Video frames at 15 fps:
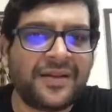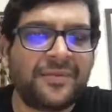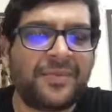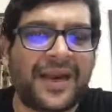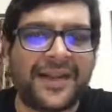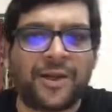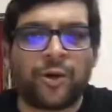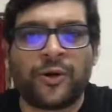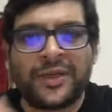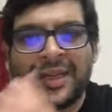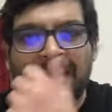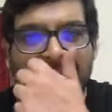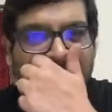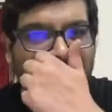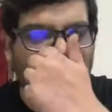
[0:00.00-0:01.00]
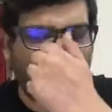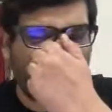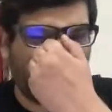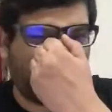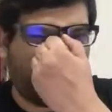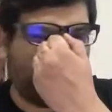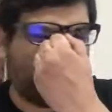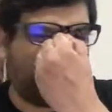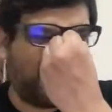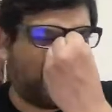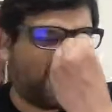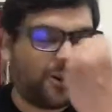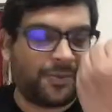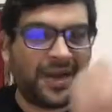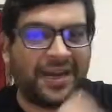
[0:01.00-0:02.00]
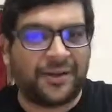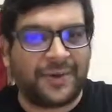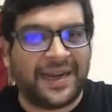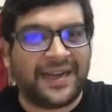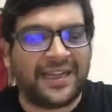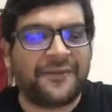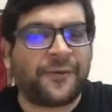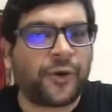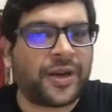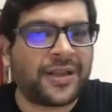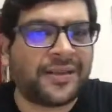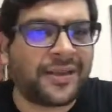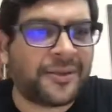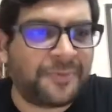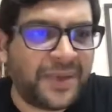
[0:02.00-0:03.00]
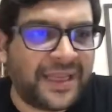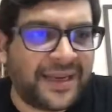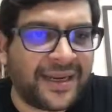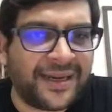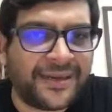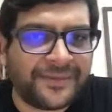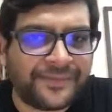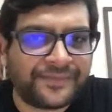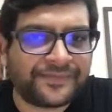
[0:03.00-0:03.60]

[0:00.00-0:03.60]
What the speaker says: My total age would have grown by 24 in this period.